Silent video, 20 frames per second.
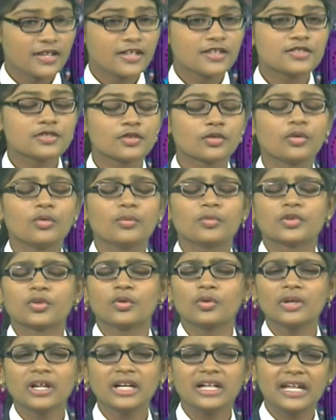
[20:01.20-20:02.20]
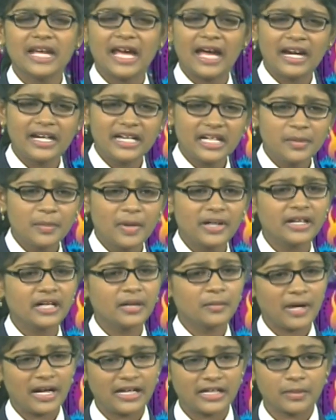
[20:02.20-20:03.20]
So totally antimatter and
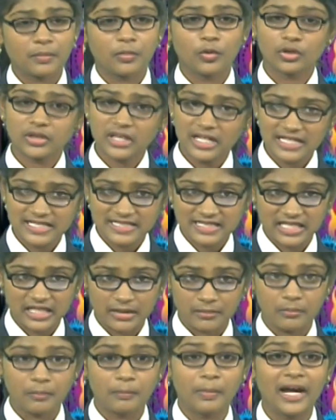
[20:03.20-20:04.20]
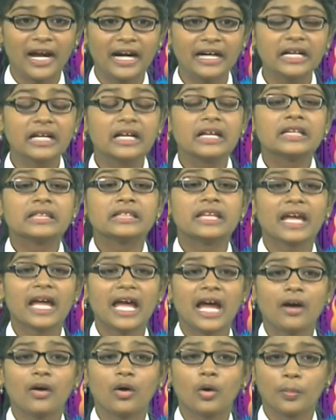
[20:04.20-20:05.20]
matter both are same, but they
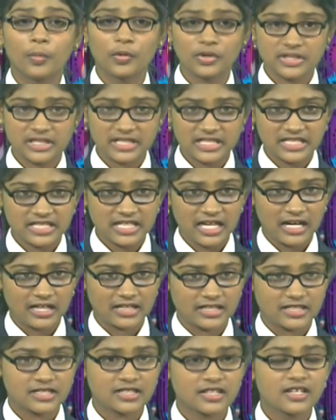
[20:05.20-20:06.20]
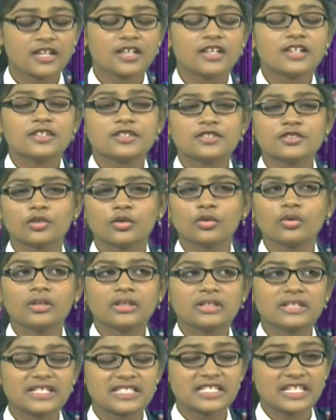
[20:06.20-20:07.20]
have opposite charge. So
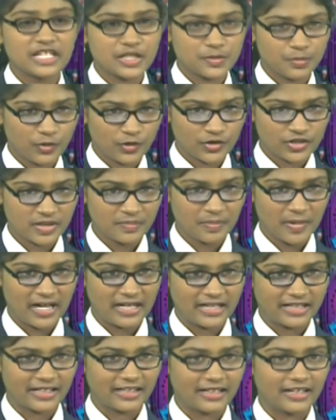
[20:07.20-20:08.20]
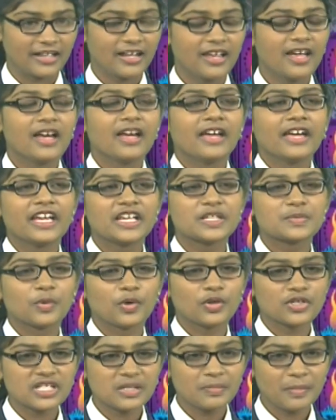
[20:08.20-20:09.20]
this Higgs boson particle. Higgs
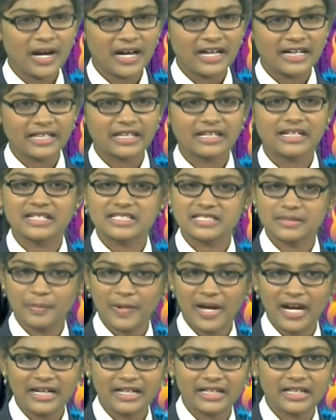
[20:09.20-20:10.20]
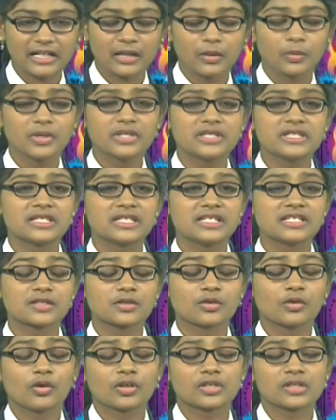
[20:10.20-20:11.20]
boson particle is a particle which is
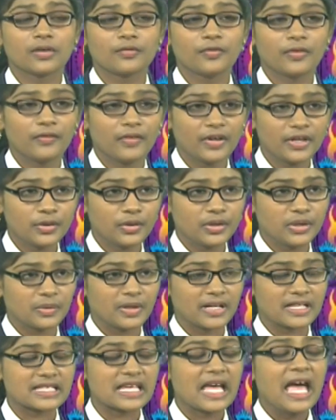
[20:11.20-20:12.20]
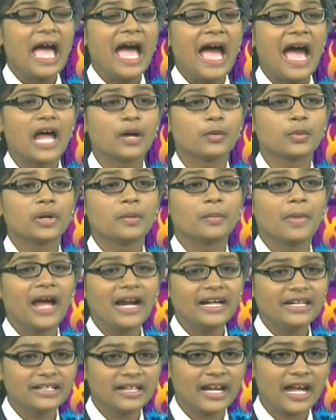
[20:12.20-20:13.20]
cause of our universe, and when
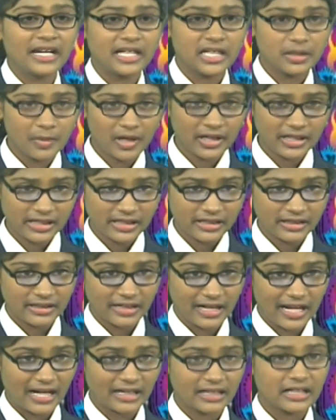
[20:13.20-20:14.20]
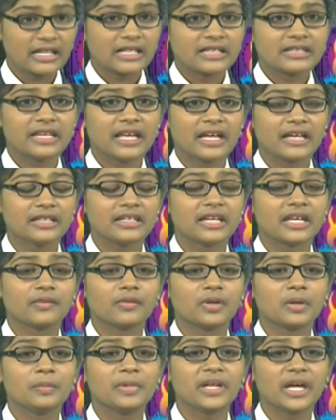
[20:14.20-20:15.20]
matter and antimatter interact, then there will
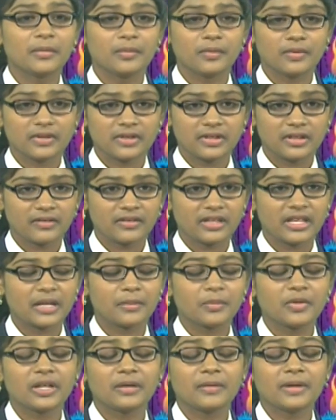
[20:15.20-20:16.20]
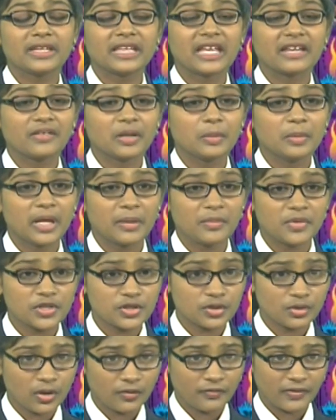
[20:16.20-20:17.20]
be
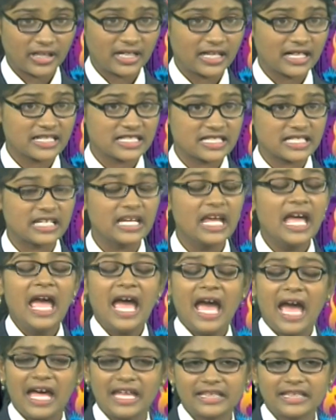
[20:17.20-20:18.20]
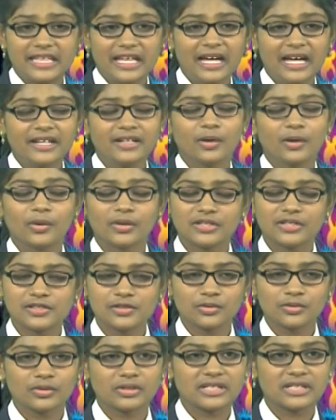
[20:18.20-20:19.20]
emission of energy, and that
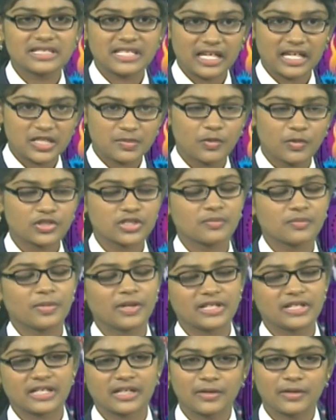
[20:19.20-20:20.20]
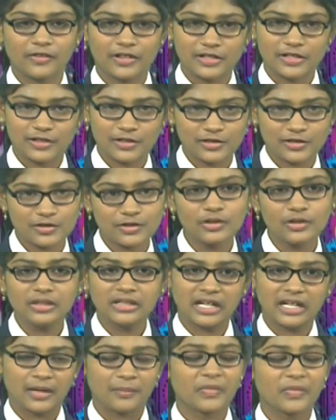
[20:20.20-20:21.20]
also this Higgs boson particle will also
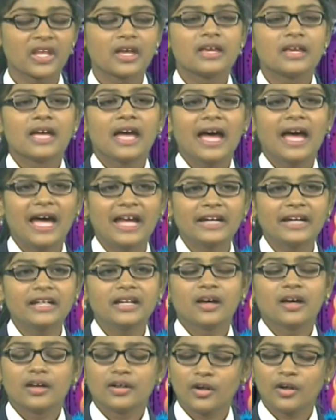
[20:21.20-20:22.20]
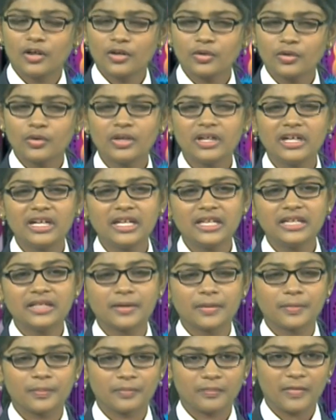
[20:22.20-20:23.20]
come. And not only the
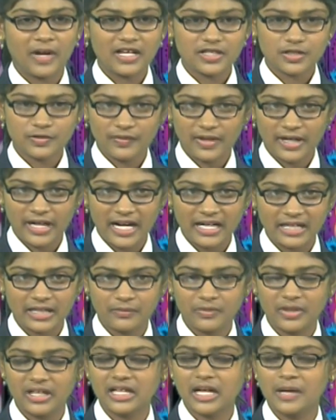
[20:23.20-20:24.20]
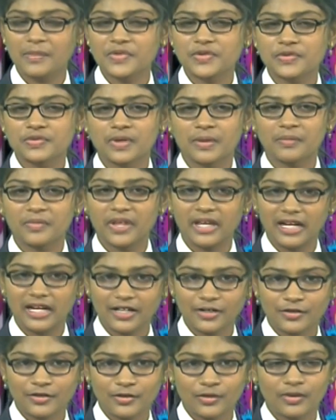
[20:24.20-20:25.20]
mass of an atom will comes from the
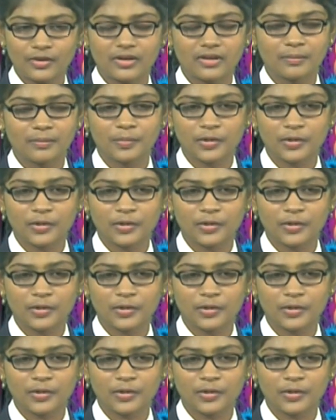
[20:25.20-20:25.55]
electron,